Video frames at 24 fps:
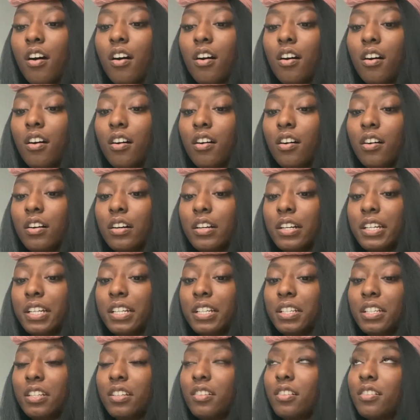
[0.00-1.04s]

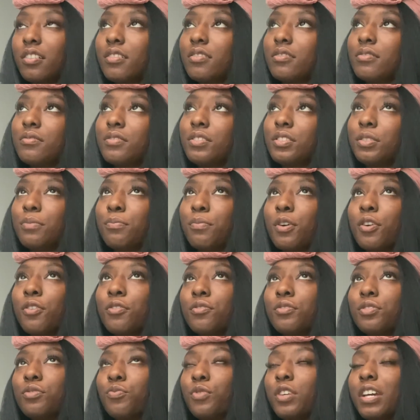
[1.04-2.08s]
I
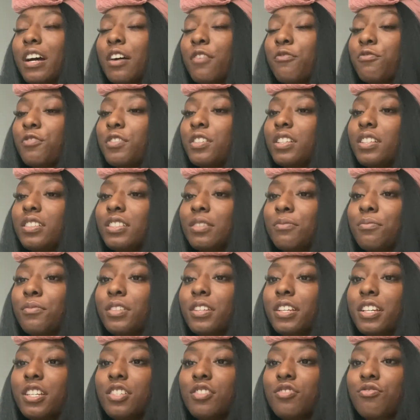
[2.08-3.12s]
suppose we have really similar
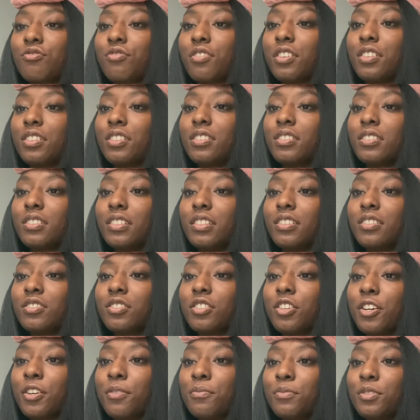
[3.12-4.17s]
interests in
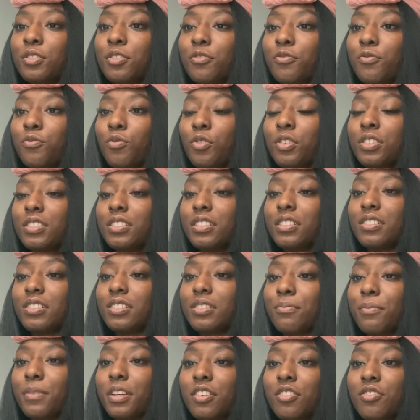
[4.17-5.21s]
terms of wanting to
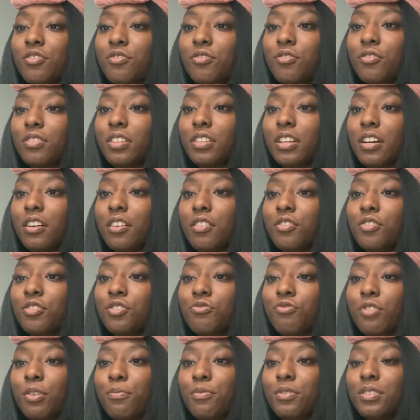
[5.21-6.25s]
make sure that
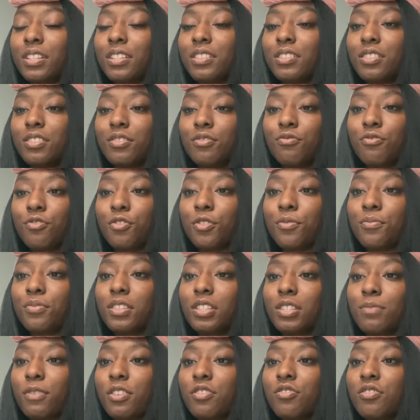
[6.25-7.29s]
underrepresented groups,
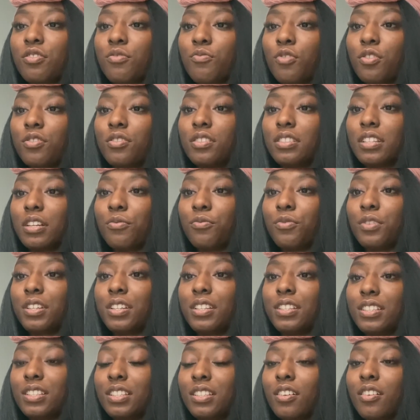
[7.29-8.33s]
especially ones that we can
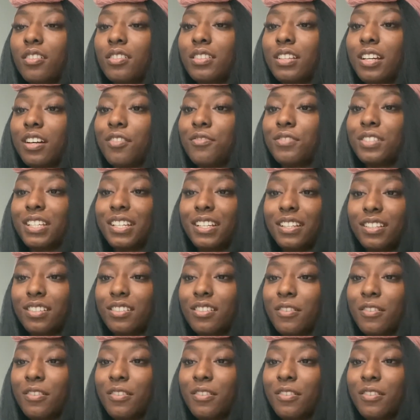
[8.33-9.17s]
see ourselves in,